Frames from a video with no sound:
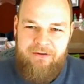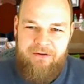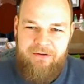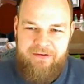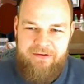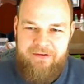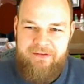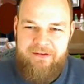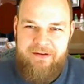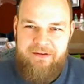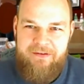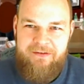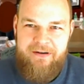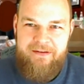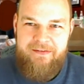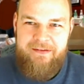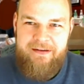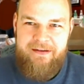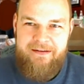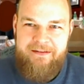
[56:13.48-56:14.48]
which is
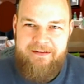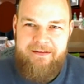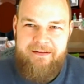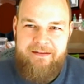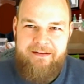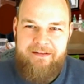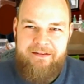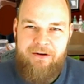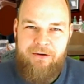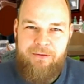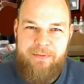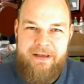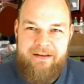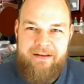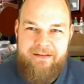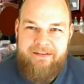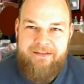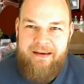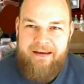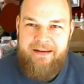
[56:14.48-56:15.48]
interesting you know
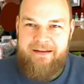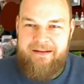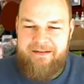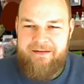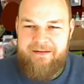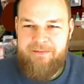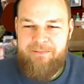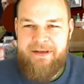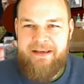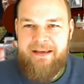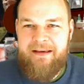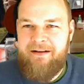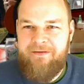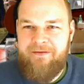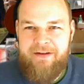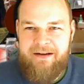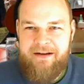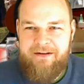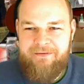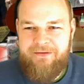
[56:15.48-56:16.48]
because they need to be
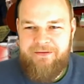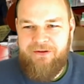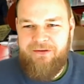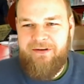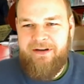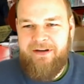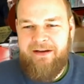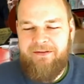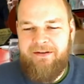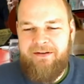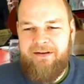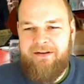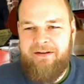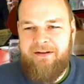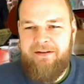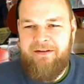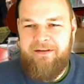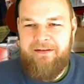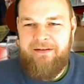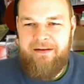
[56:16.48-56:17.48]
innovative too and how do
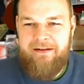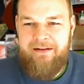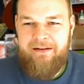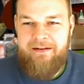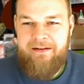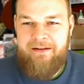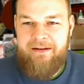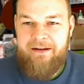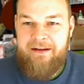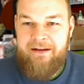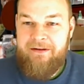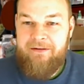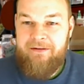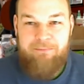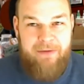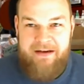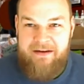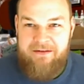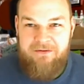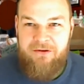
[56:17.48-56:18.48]
they they
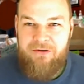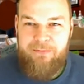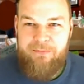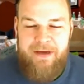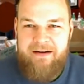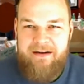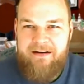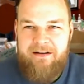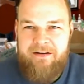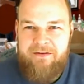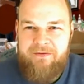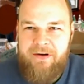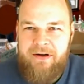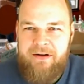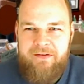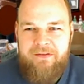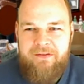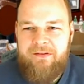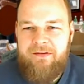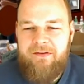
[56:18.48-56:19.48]
met new medical
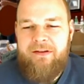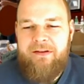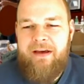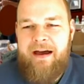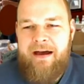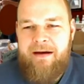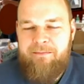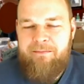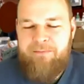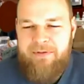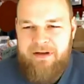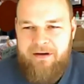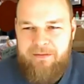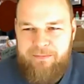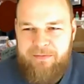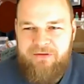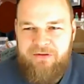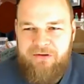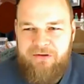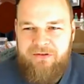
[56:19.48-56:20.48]
devices there's ample
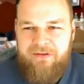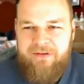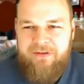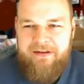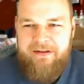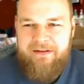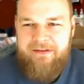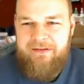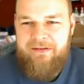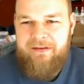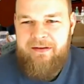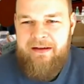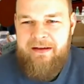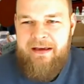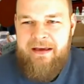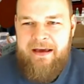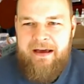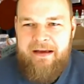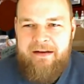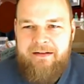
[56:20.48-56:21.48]
opportunities
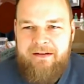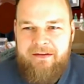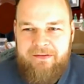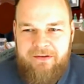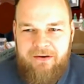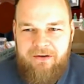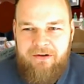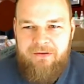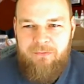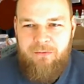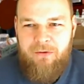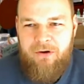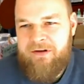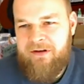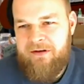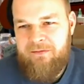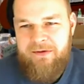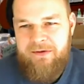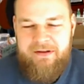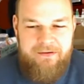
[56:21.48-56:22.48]
and the sur-
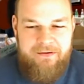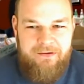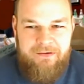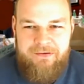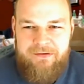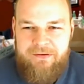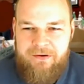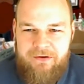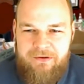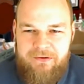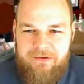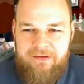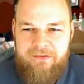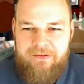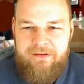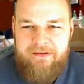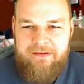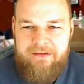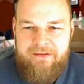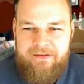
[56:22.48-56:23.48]
working with those
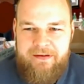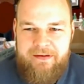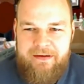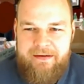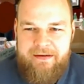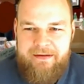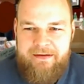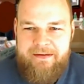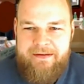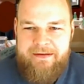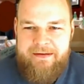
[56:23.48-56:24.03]
surgeons is uh,